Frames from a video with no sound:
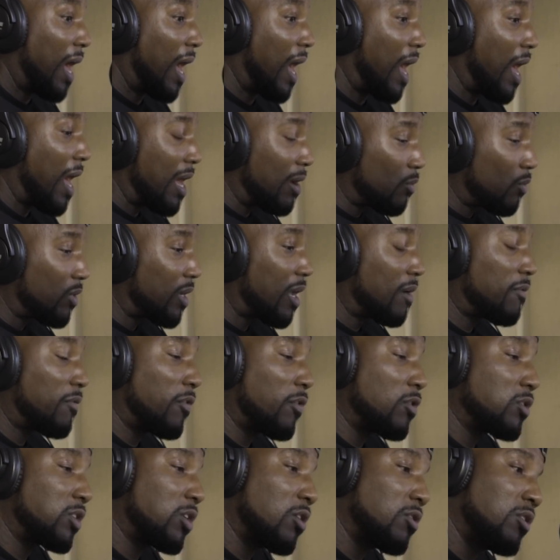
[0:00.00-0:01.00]
I When I
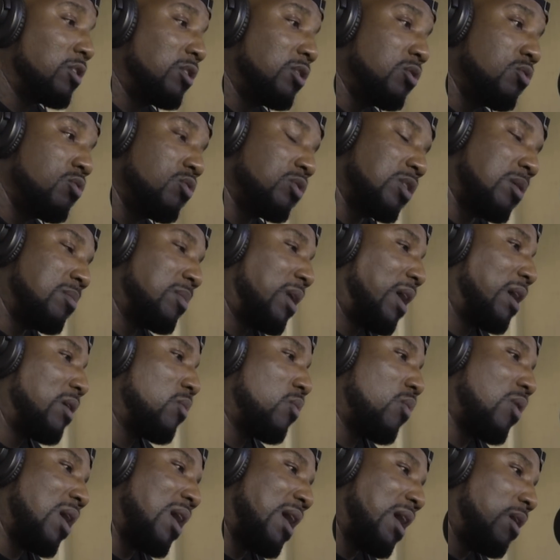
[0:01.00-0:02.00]
first heard the news, I'm like,
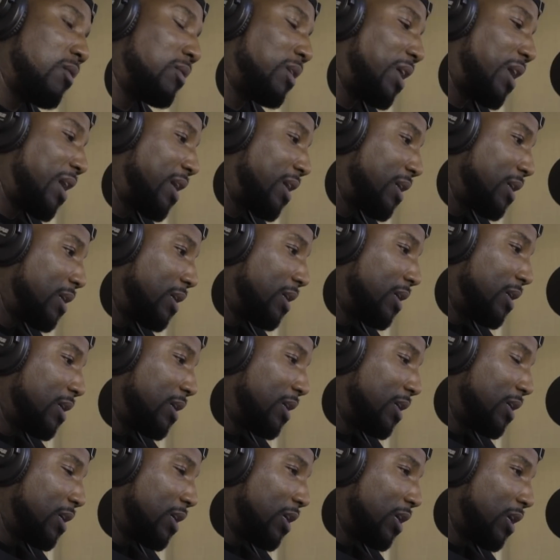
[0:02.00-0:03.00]
wow, like
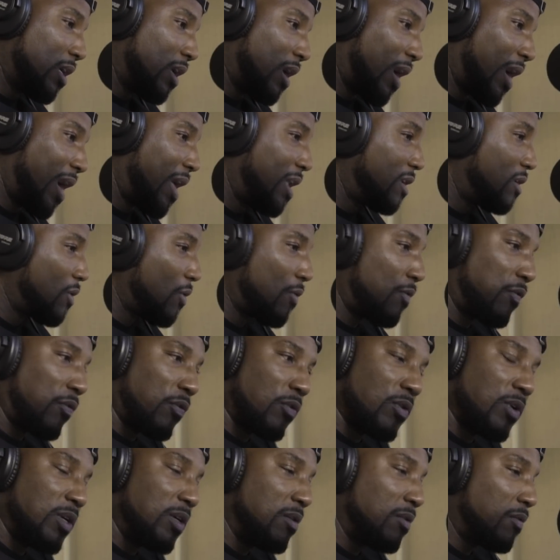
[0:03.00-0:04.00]
I know
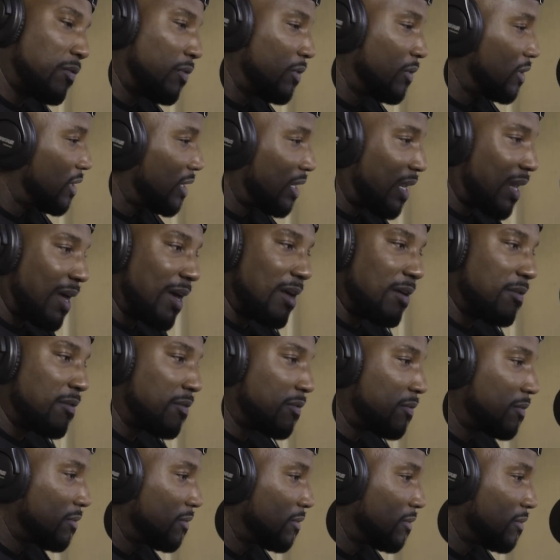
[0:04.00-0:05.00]
Free, full of
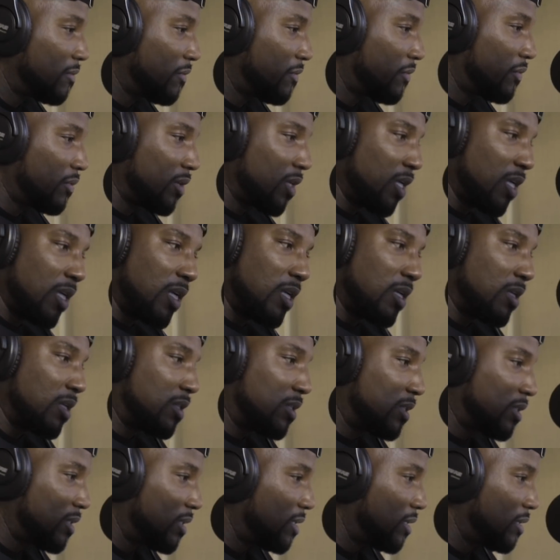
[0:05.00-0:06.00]
life, full of
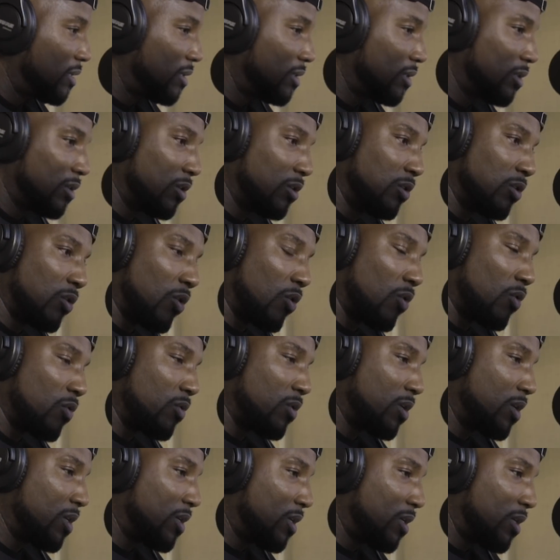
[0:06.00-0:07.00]
energy.
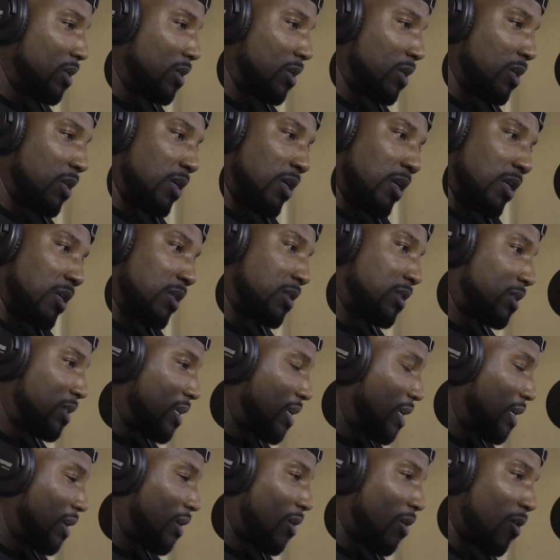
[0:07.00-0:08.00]
He get his
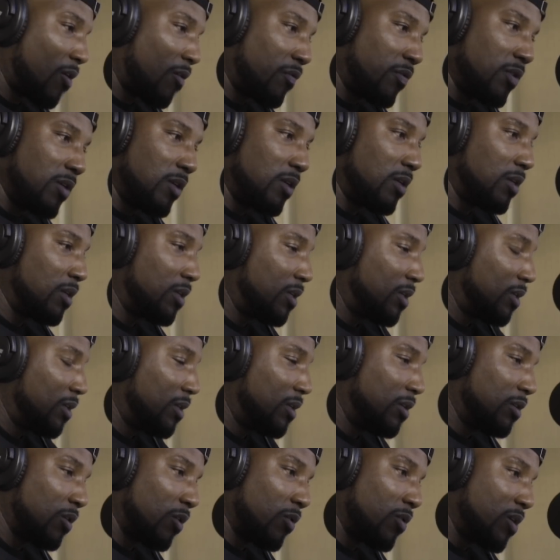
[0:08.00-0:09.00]
thing off. He
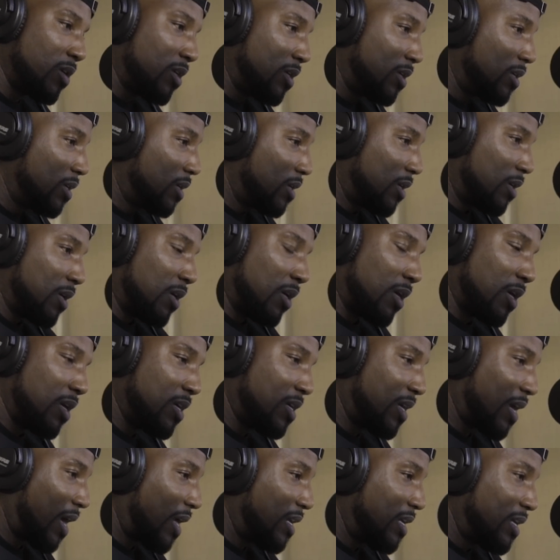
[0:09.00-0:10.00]

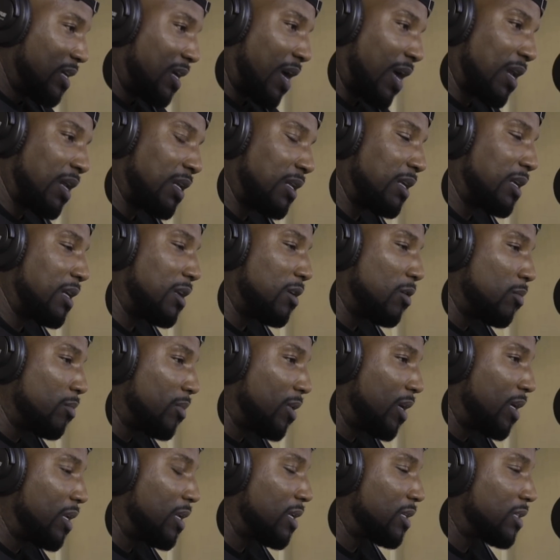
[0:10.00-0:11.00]
got it in him,
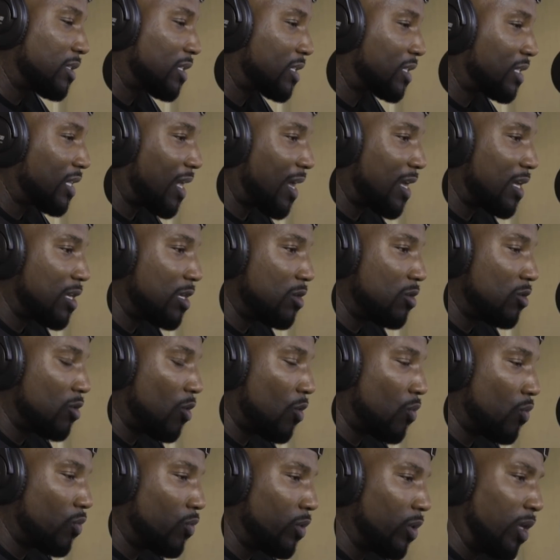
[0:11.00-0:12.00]
and it just like
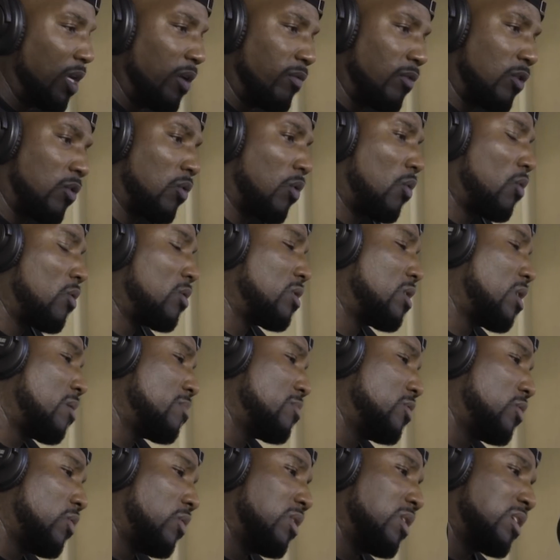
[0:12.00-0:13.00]
even growing up,
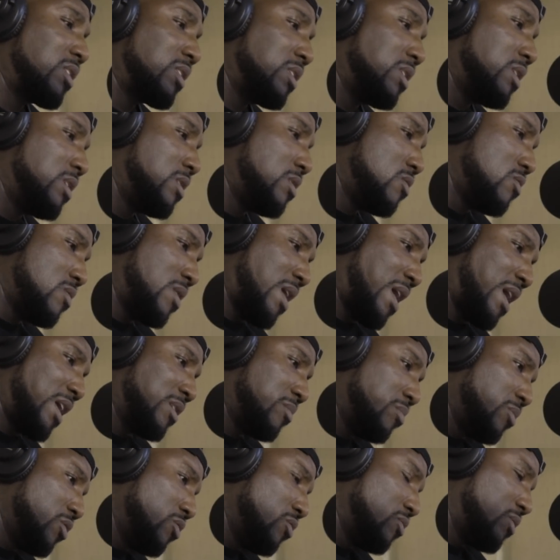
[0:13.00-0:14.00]
listening to you
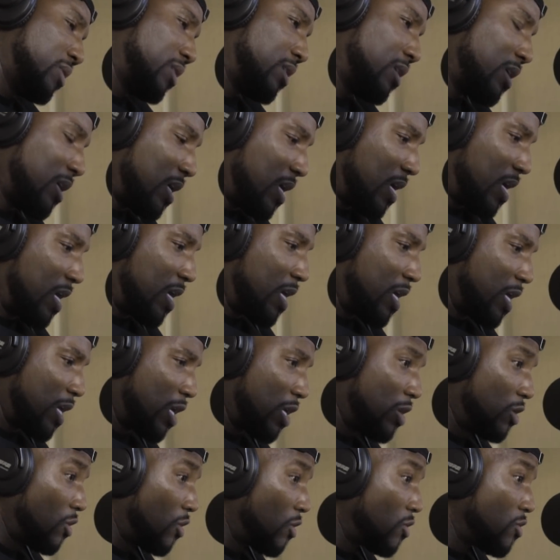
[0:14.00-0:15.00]
guys' music,
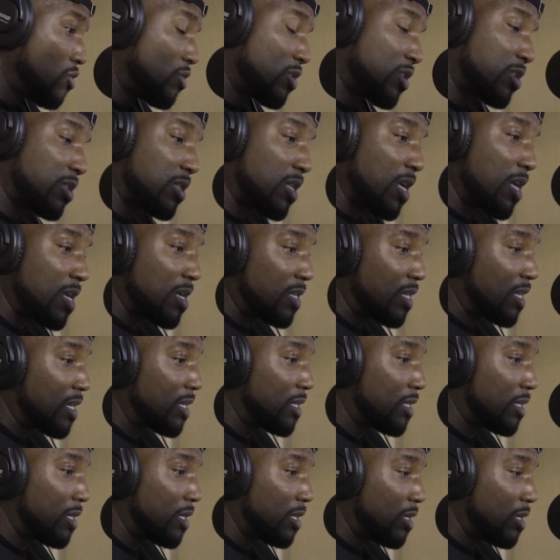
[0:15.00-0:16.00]
you just think that